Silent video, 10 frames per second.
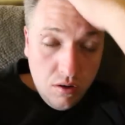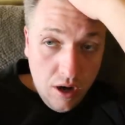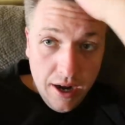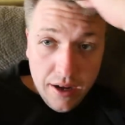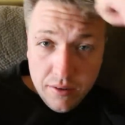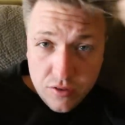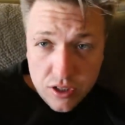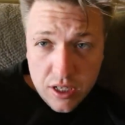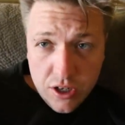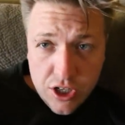Right, I've
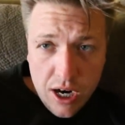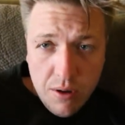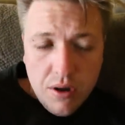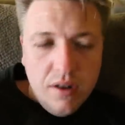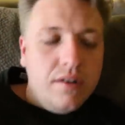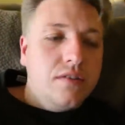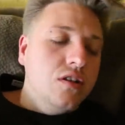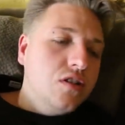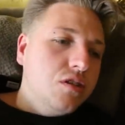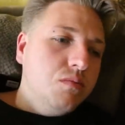just had a shower, I've
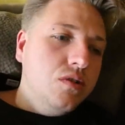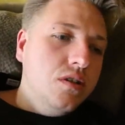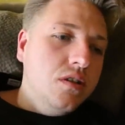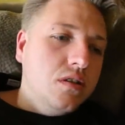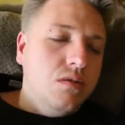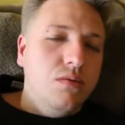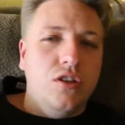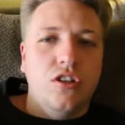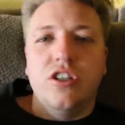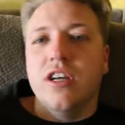done some work, we're
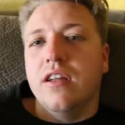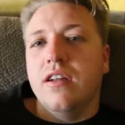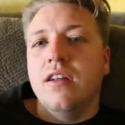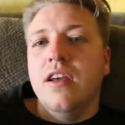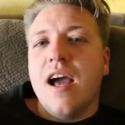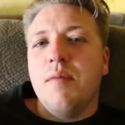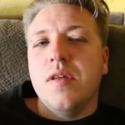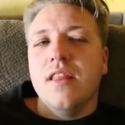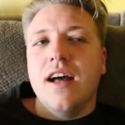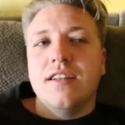just chilling.
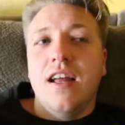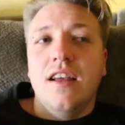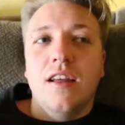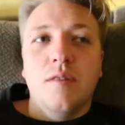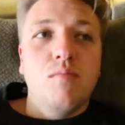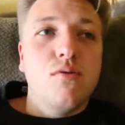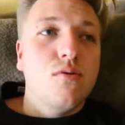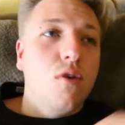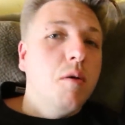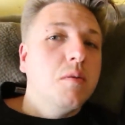Camping last night, like,
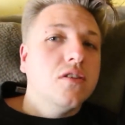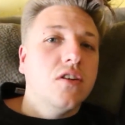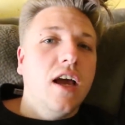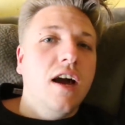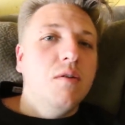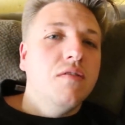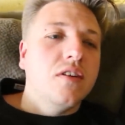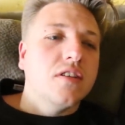proper took it out of